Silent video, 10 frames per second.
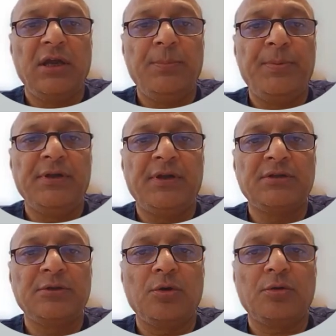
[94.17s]
if it
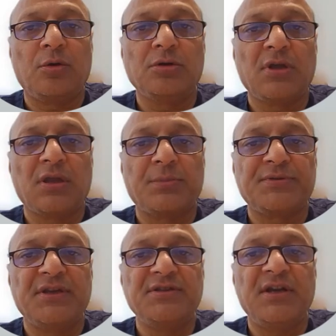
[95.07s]
does not cause
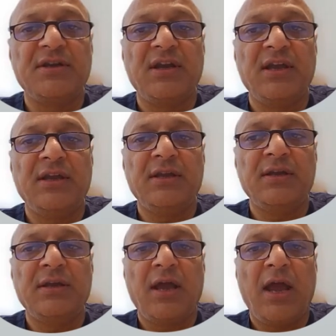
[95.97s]
substantial delay
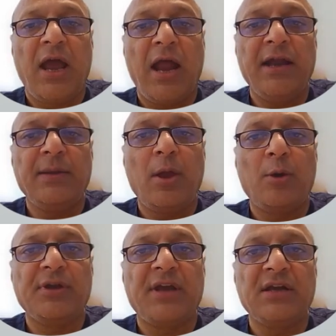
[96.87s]
in
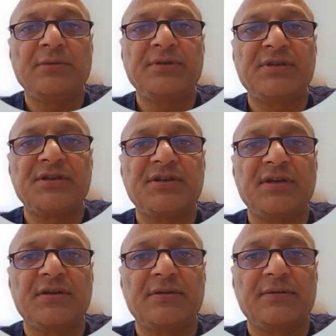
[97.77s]
antibiotic
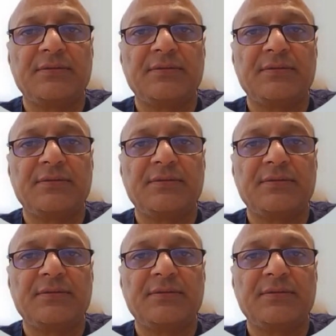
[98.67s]
administration.